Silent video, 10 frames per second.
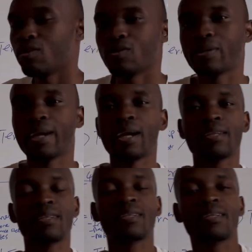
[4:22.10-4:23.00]
you
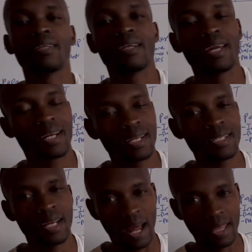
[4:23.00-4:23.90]
get at
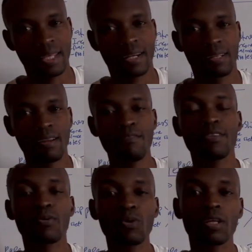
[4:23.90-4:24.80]
least 100. If
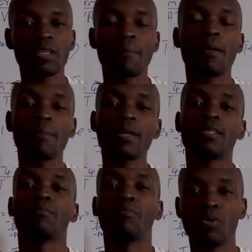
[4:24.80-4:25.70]
the, the paper
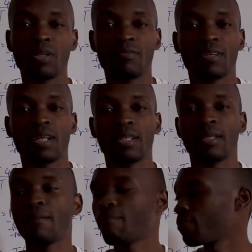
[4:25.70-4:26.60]
is more difficult,